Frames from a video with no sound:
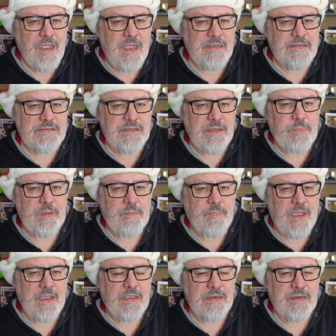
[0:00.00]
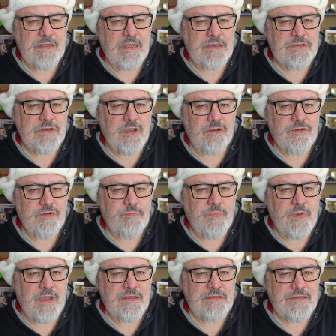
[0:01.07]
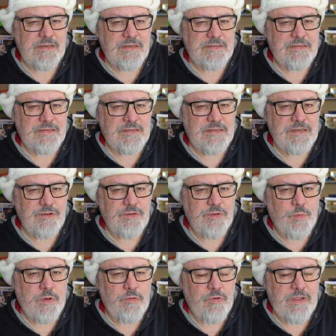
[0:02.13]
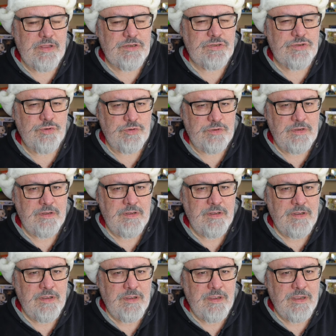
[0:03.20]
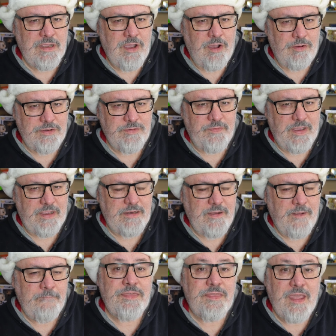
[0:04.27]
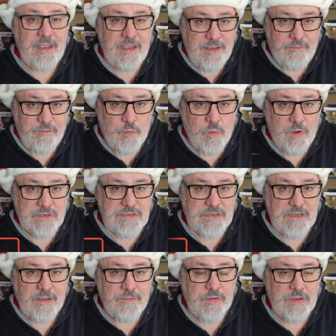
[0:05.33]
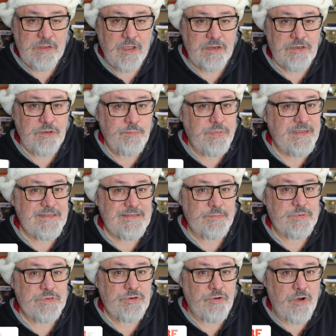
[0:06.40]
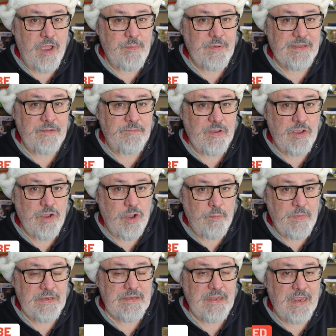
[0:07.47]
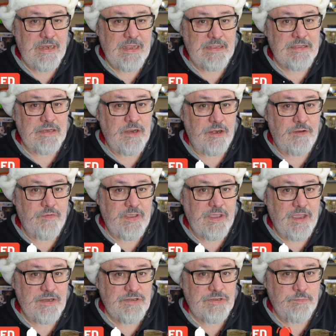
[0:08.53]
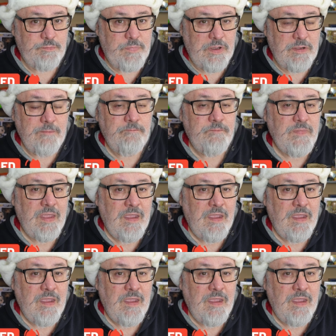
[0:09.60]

And slipping back into that childhood mindset is a skill that we really should cultivate. Thank you for watching. If you'd like to, please subscribe and leave a comment and hit the notification bell.